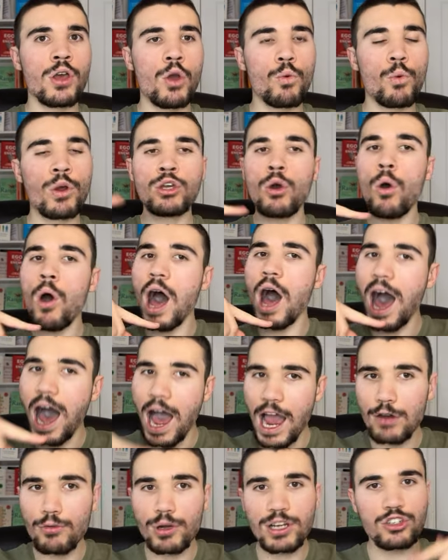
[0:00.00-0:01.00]
When you're
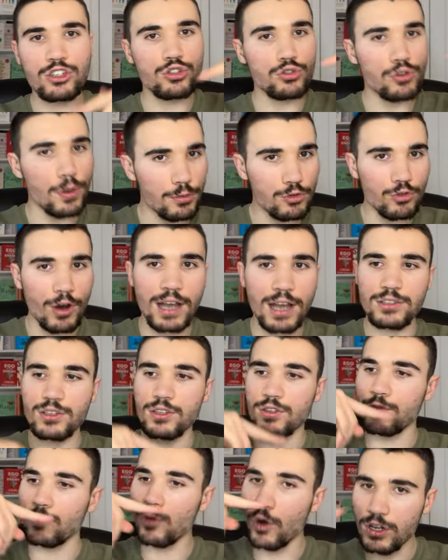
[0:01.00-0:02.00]
hiring script
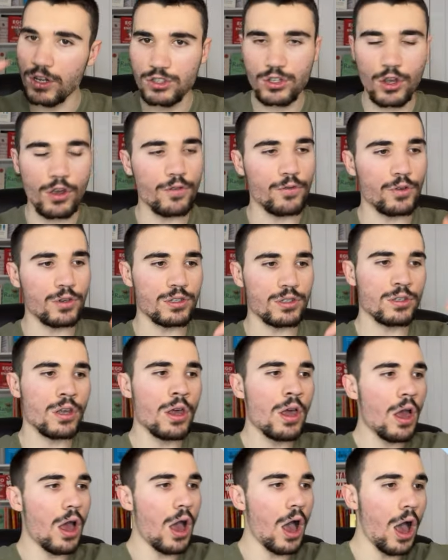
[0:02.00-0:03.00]
writers, voiceovers,
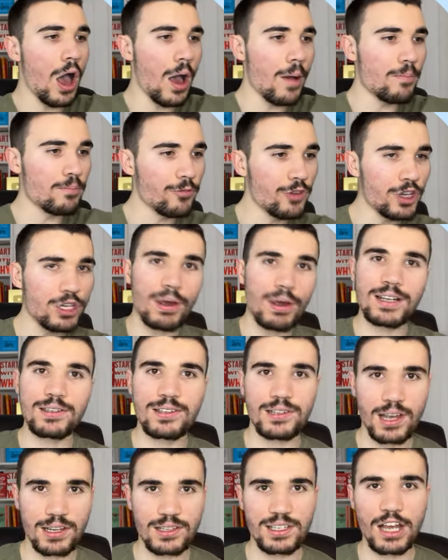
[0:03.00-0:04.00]
video
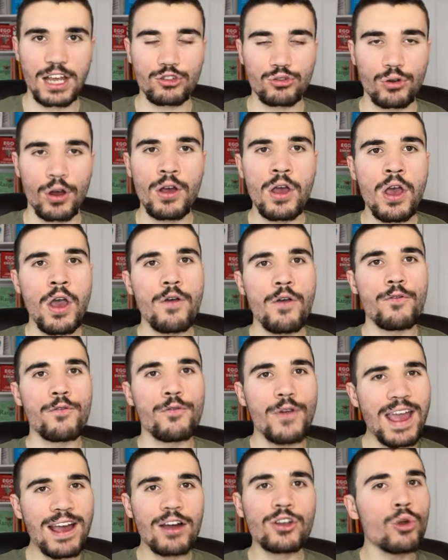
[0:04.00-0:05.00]
editors, etc.,
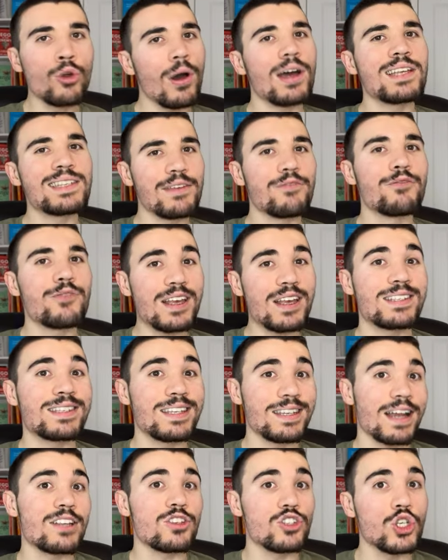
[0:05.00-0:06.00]
they are not as
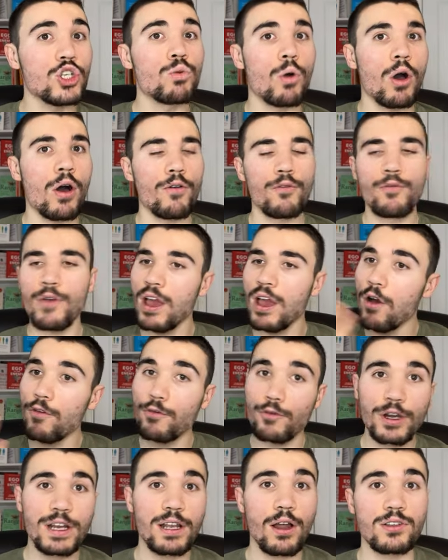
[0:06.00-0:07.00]
invested as you are. They are
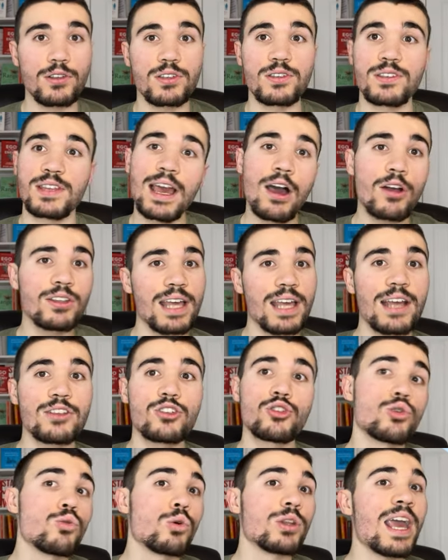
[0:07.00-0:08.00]
freelancers. They are there to
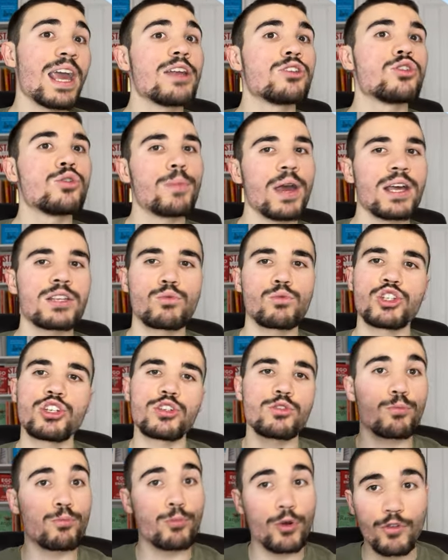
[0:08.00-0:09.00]
do what they do best, which
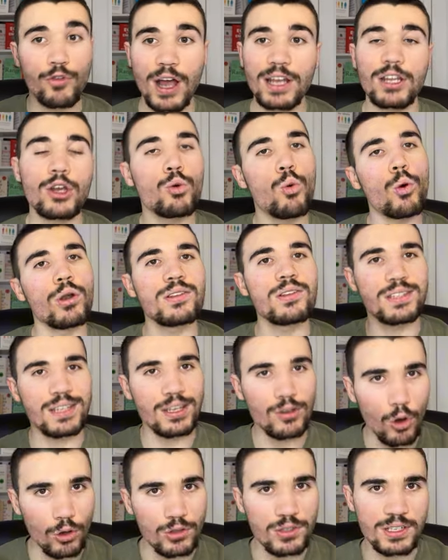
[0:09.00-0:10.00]
is providing quality
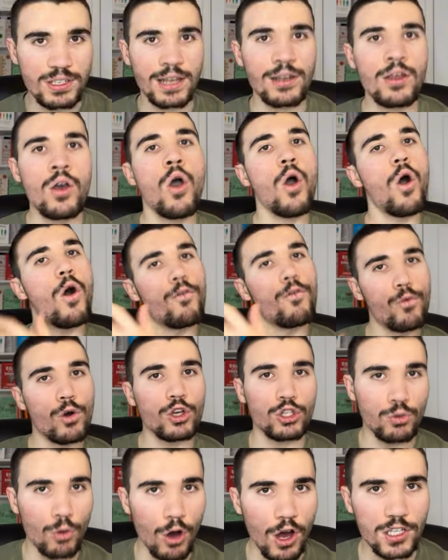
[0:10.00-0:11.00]
content of
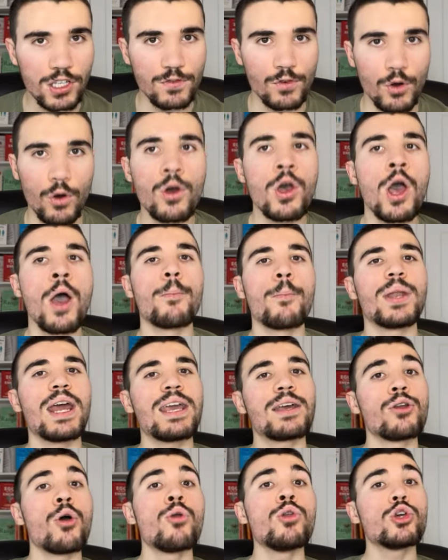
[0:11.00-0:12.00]
what you ask for. But they
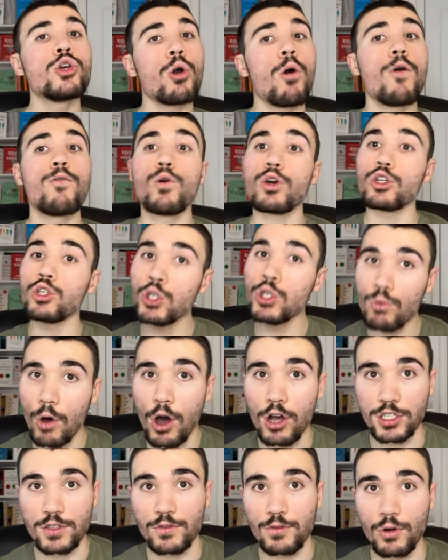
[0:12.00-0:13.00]
can only go off what you
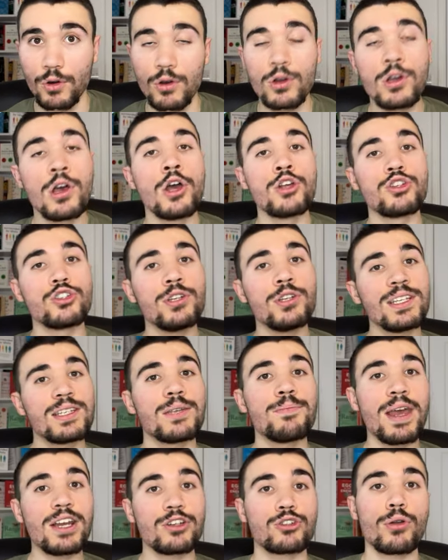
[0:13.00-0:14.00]
ask for. So you need to
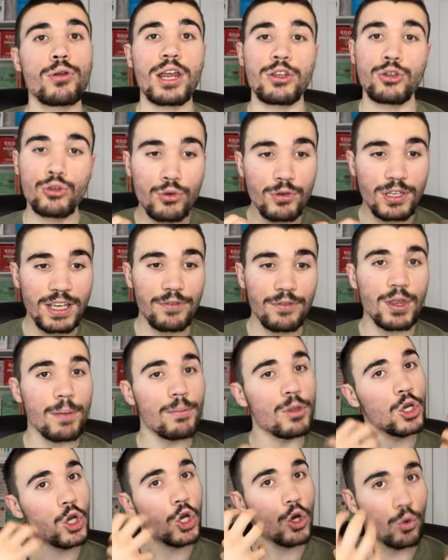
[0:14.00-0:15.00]
make sure that you give
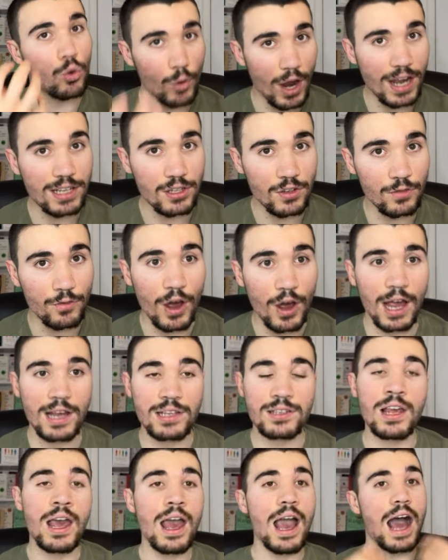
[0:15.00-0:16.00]
them the correct
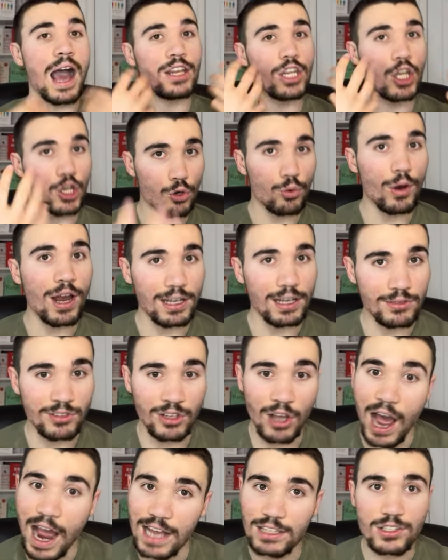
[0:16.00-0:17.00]
advice and the correct
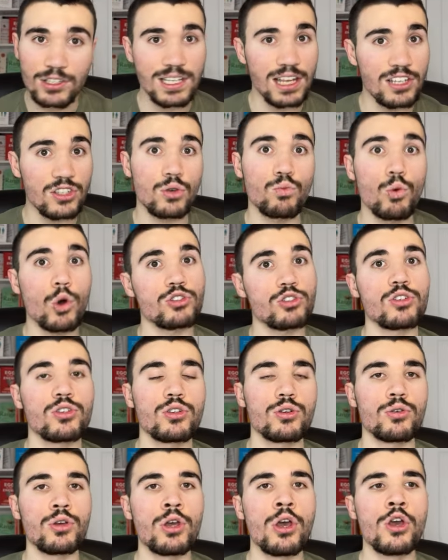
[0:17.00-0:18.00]
guidance as to what to
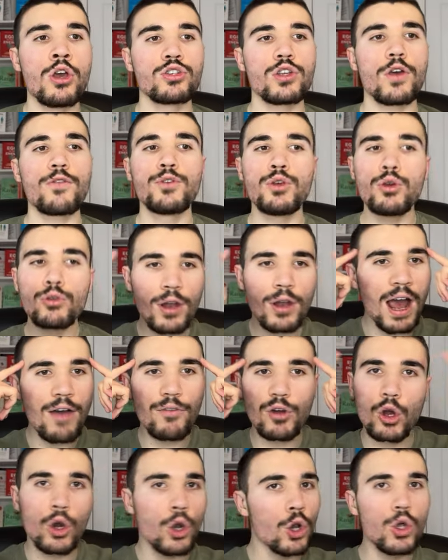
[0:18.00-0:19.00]
do. So if you don't have
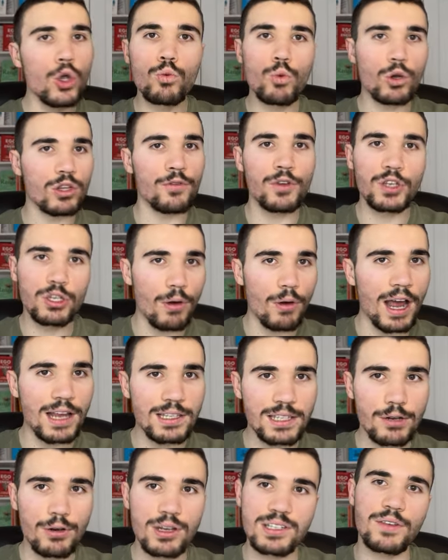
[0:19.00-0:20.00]
a clue what the video
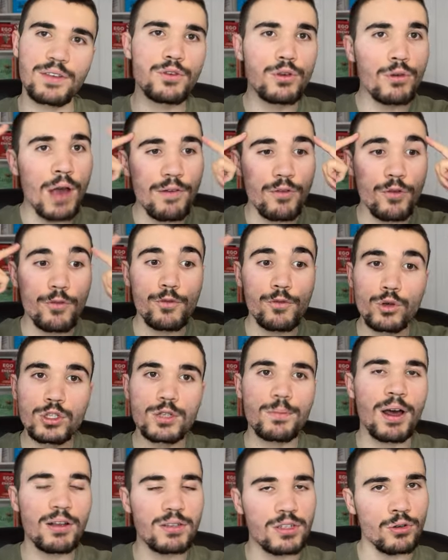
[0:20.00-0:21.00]
idea is, if you haven't thought
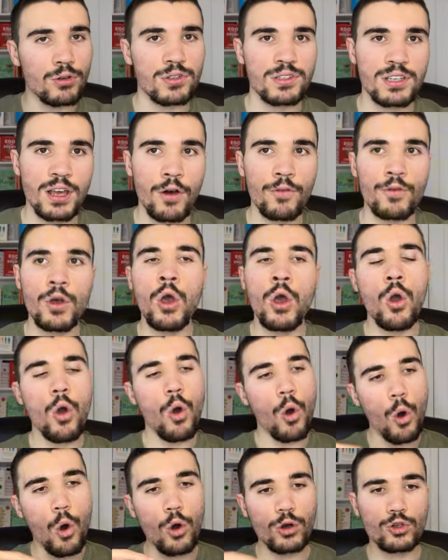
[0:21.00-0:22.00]
about it yourself
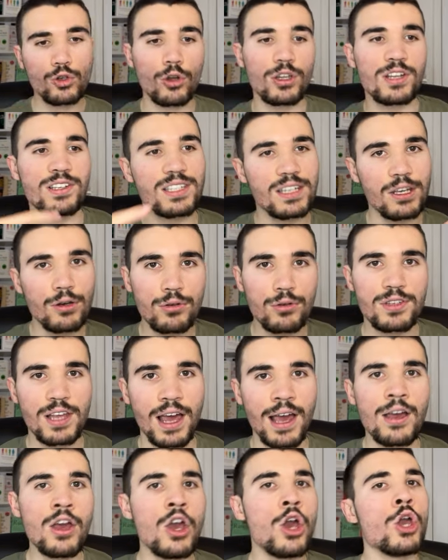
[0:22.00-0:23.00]
or got the skills
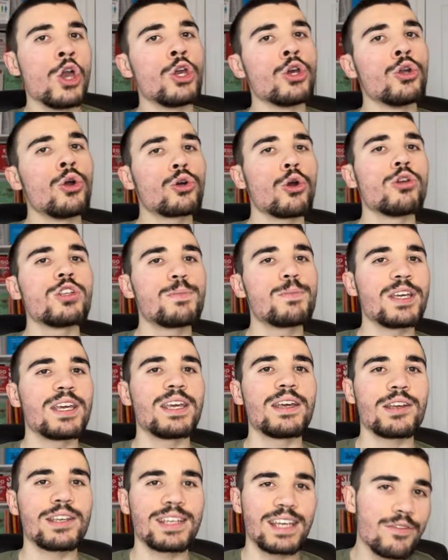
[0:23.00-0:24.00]
there, you're not going to
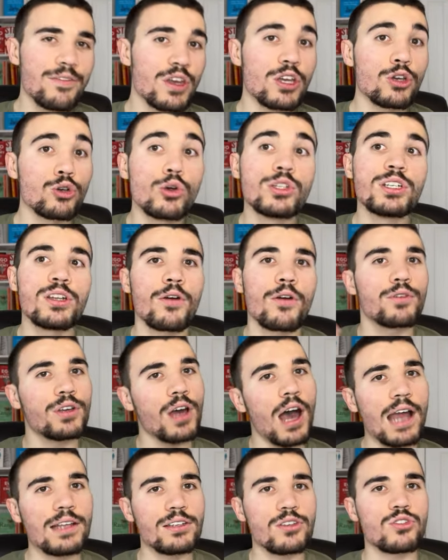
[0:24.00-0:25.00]
be giving good enough
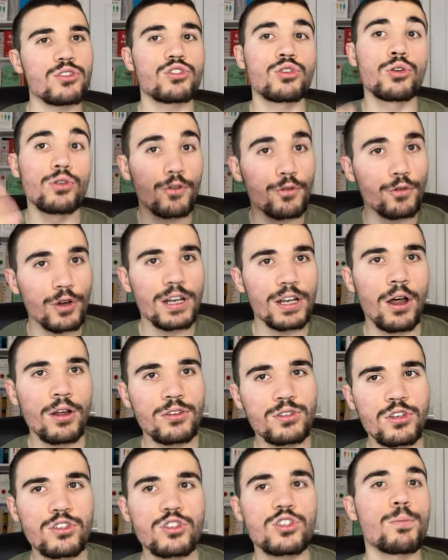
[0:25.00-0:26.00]
guidance to the
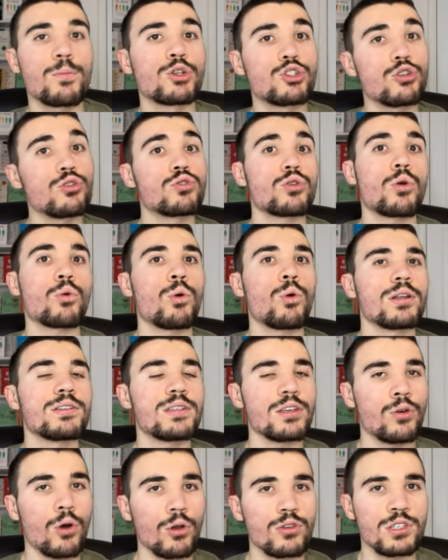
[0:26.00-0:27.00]
freelancers to produce top
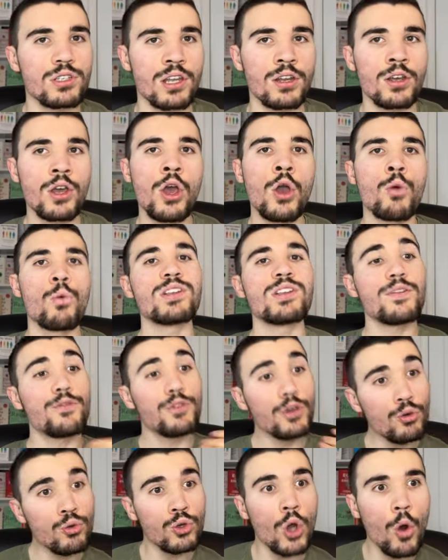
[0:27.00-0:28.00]
quality content. Whereas if
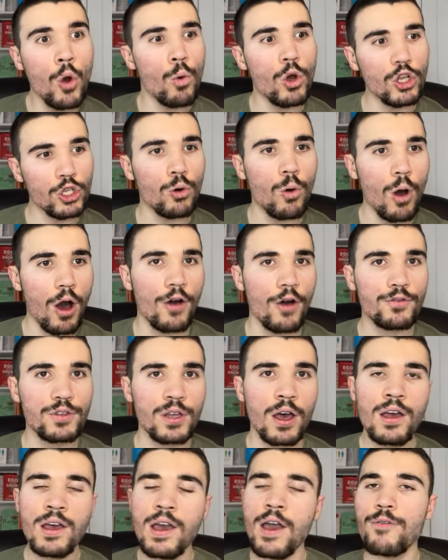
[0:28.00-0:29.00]
you know what you're
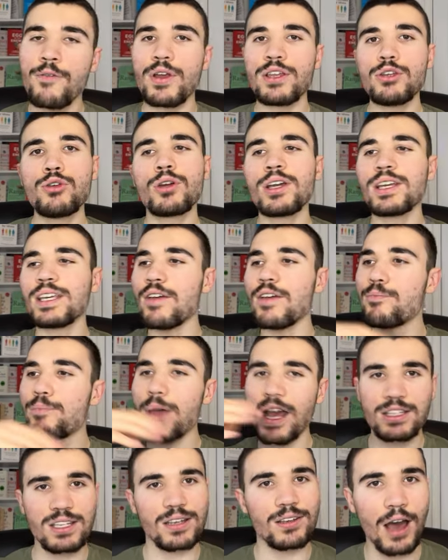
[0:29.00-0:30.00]
after, then you can give
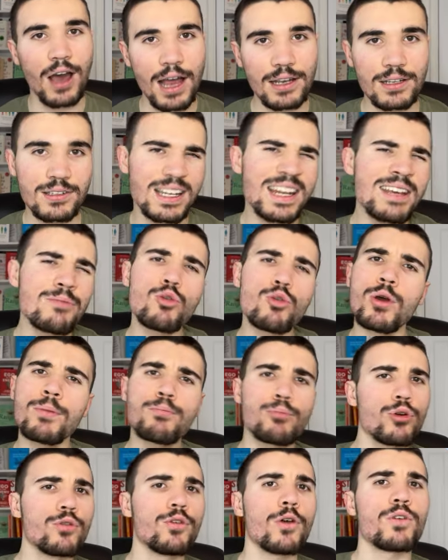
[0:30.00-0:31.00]
better guidance and it will
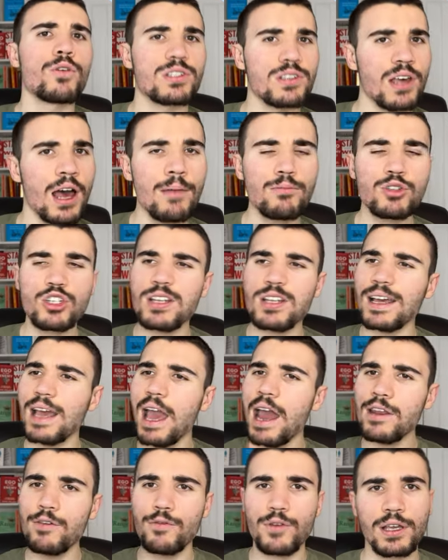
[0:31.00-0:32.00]
improve over time, just like
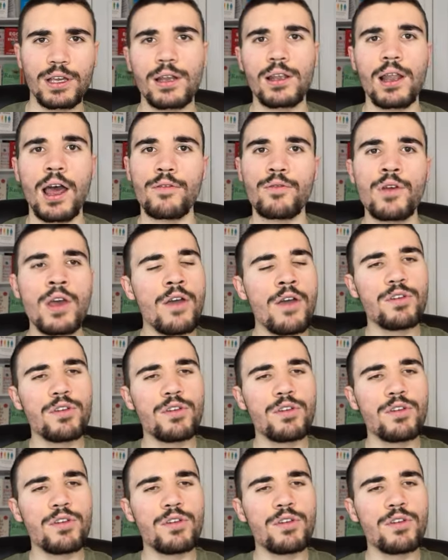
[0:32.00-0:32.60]
anything in life.